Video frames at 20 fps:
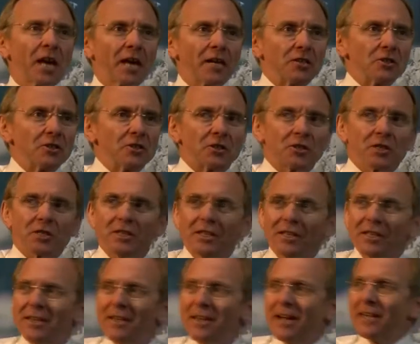change
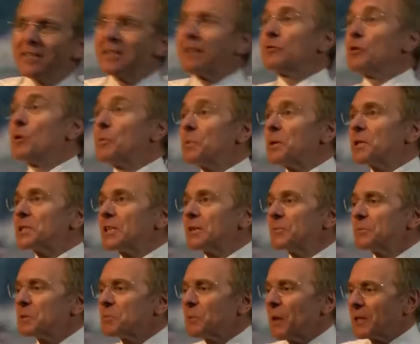and give you a
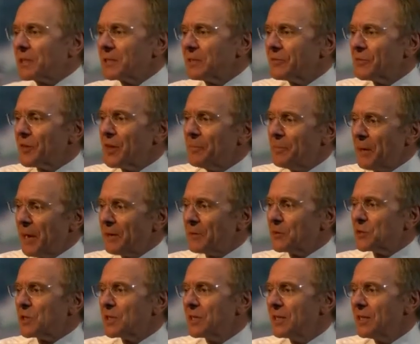personal perspective
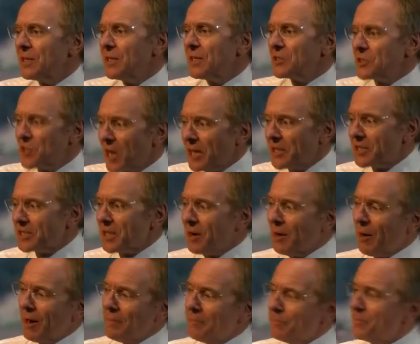about change.
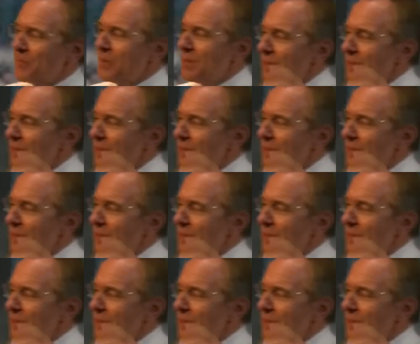So I'm